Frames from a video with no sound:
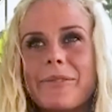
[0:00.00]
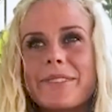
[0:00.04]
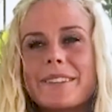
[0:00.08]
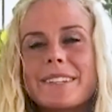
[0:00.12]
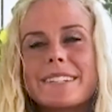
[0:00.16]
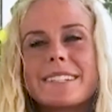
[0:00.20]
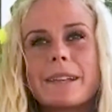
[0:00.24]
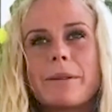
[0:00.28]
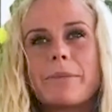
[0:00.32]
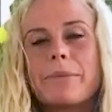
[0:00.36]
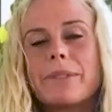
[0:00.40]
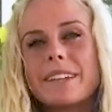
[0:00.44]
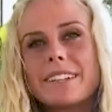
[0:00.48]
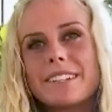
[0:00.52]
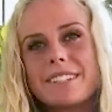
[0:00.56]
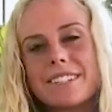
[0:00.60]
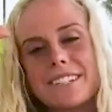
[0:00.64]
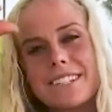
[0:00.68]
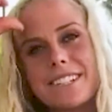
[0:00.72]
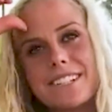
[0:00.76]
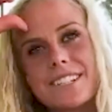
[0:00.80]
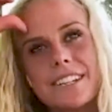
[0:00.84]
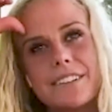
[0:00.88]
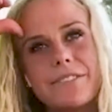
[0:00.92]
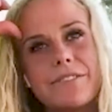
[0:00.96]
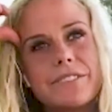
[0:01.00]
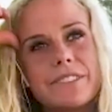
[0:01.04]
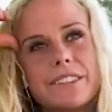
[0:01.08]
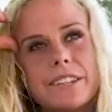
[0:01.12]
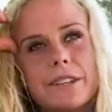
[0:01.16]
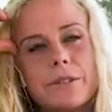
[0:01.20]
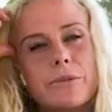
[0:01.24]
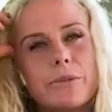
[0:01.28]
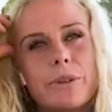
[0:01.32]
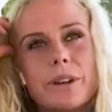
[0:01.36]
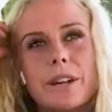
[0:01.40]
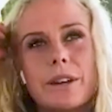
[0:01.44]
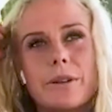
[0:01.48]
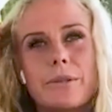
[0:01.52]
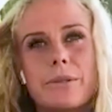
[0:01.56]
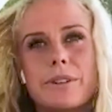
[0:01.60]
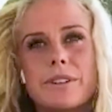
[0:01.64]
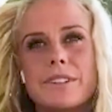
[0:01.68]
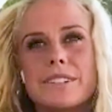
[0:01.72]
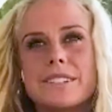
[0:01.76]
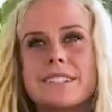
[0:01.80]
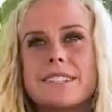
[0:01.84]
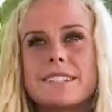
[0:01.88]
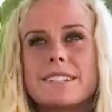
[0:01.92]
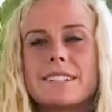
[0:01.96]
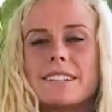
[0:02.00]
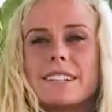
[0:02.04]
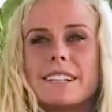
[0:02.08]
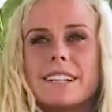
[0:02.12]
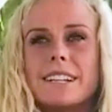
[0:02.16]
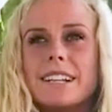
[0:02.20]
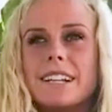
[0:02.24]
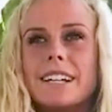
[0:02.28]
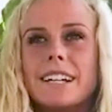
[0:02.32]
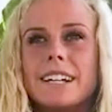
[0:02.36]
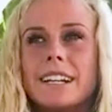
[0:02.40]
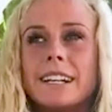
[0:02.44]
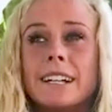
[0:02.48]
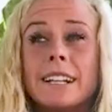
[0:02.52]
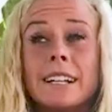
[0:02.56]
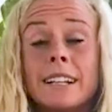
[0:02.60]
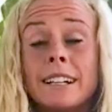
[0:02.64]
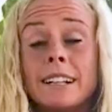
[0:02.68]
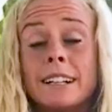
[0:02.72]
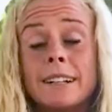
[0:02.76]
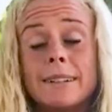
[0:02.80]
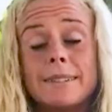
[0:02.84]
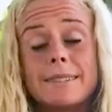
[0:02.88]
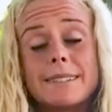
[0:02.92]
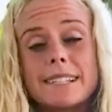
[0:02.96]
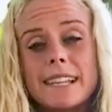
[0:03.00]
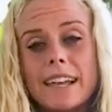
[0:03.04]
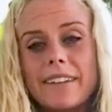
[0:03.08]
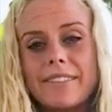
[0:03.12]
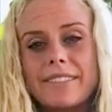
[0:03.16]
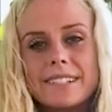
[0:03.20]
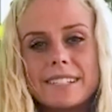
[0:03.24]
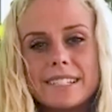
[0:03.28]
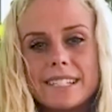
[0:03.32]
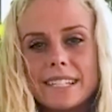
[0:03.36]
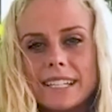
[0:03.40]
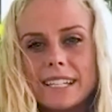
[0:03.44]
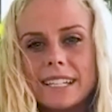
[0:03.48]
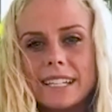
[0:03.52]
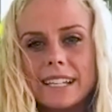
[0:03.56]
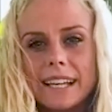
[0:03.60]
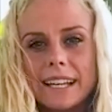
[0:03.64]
Something just shifted when I was 17.